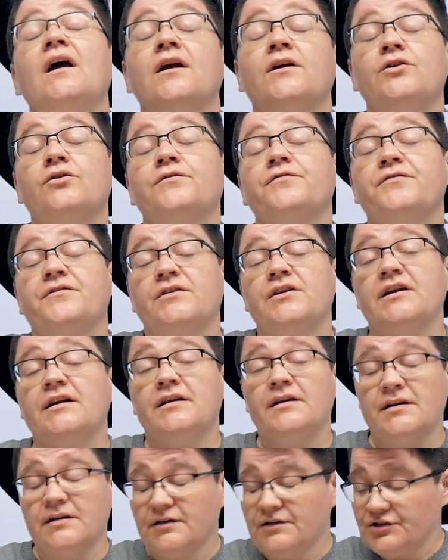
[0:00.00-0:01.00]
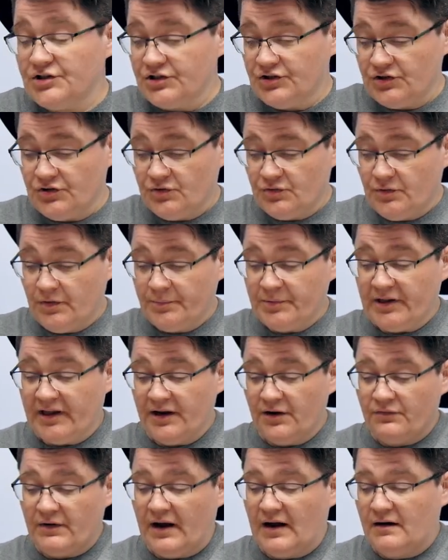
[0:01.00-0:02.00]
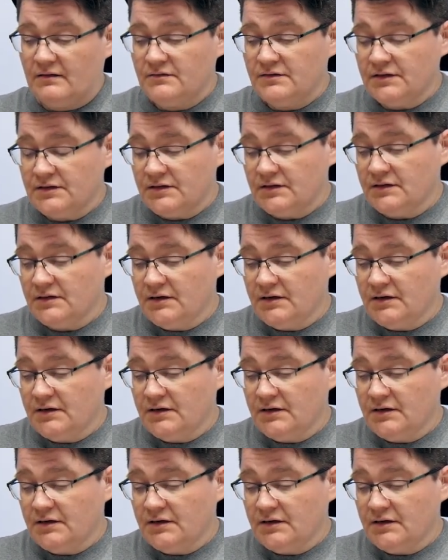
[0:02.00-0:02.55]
you're free to play around.